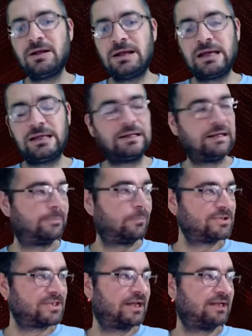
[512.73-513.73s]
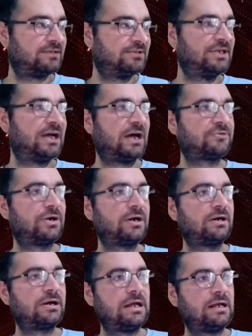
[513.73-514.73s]
And once I get the
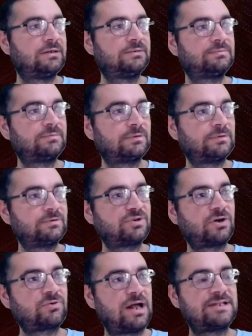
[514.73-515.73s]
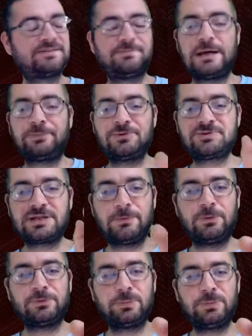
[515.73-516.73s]
dehydrator and start grinding some peppers, I
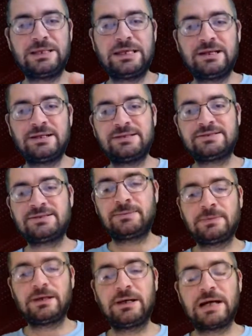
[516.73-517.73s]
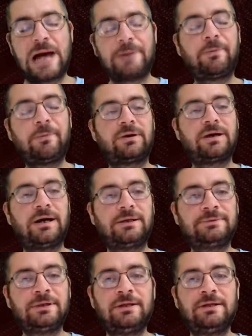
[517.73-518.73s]
will be getting some apple butter
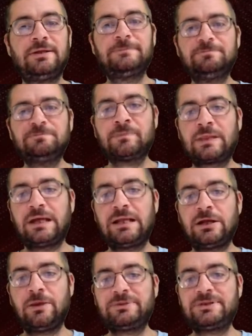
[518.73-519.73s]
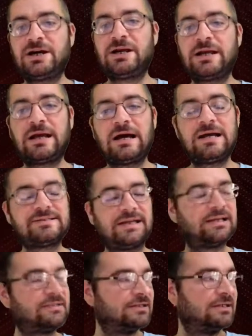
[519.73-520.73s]
out. I know I've been telling you guys, I
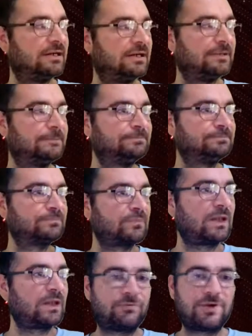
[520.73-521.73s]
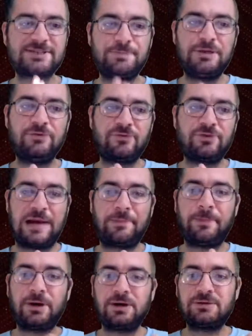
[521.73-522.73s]
got the recipe for the
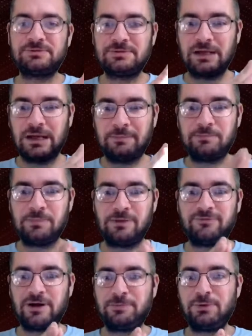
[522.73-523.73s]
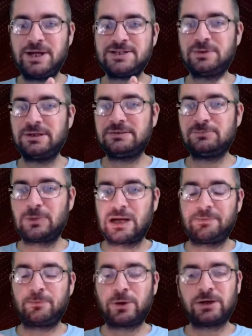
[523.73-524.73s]
apple butter. I'm very pleased with what
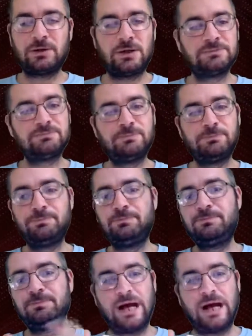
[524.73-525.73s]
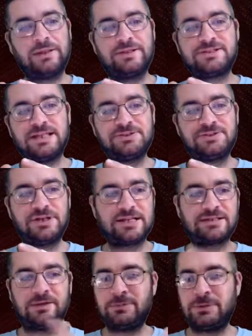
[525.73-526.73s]
I've been working on behind the scenes. You
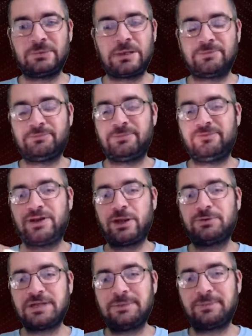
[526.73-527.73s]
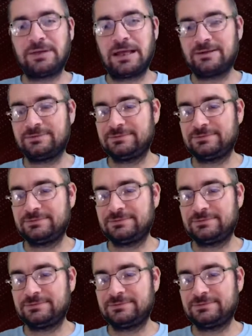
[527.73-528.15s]
guys, I'm not the videotaping that.